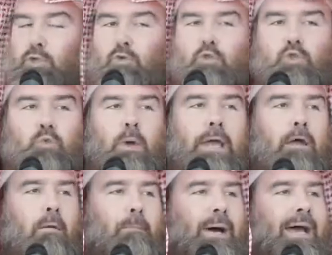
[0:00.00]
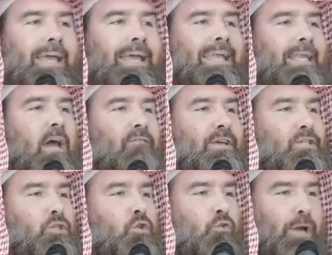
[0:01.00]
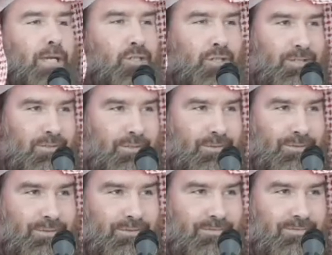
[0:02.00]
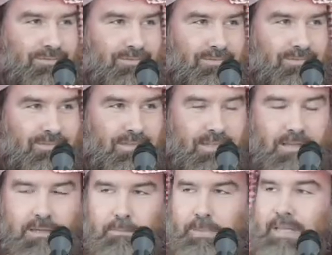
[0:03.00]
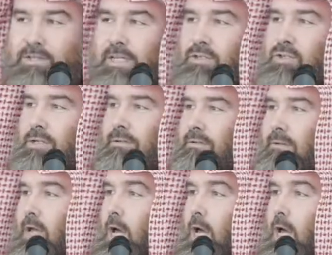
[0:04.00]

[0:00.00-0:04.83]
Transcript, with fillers: to swear by any of His creations. Pay attention.